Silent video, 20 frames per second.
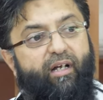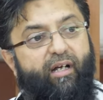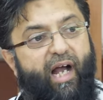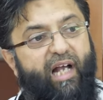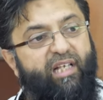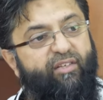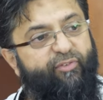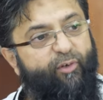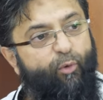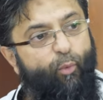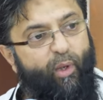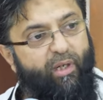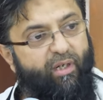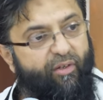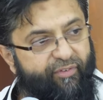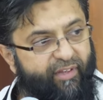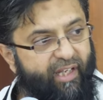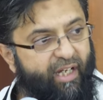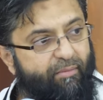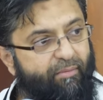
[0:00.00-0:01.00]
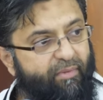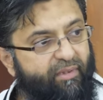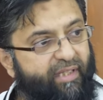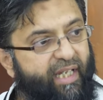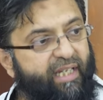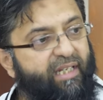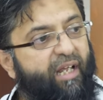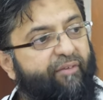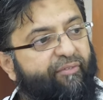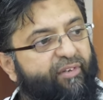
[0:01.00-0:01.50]
As for one of them,
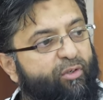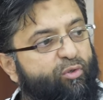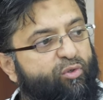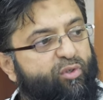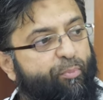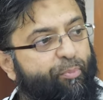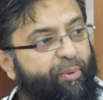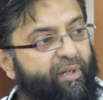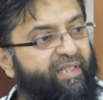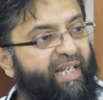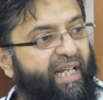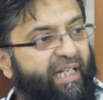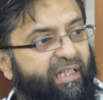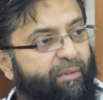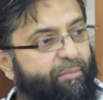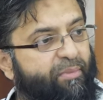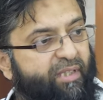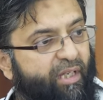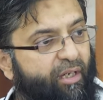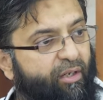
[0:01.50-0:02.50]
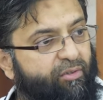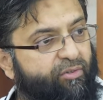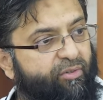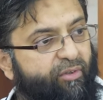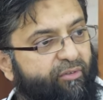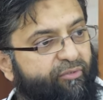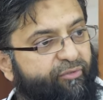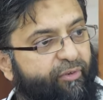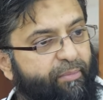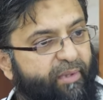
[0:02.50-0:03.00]
they never used to protect themselves
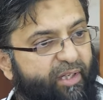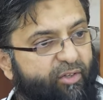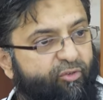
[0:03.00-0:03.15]
from the